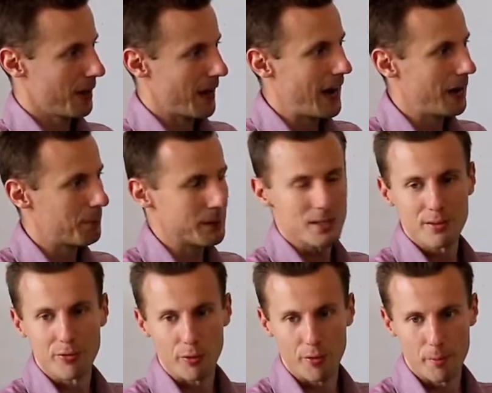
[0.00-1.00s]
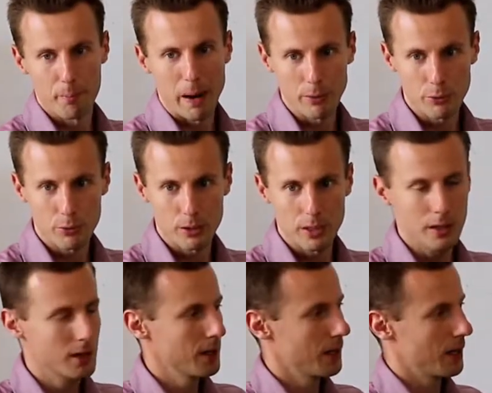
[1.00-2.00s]
elements for the boundary
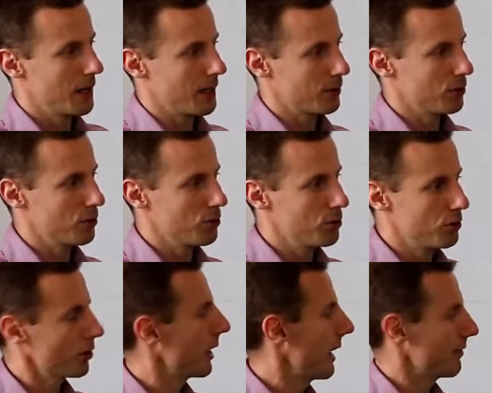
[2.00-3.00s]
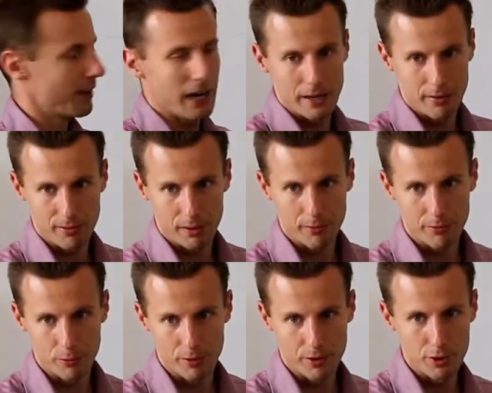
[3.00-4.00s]
and you do not have anything
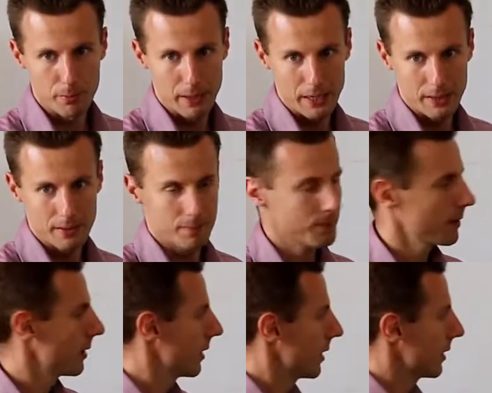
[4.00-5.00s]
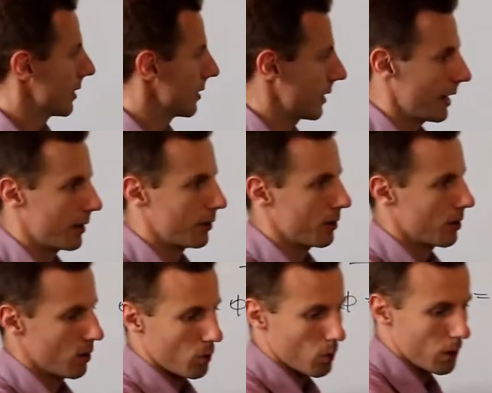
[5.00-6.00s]
for the domain. Now,
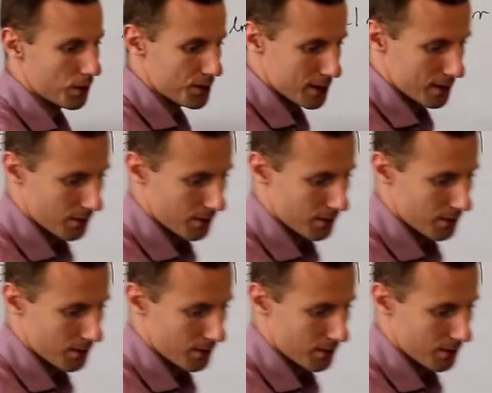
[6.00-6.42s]
what's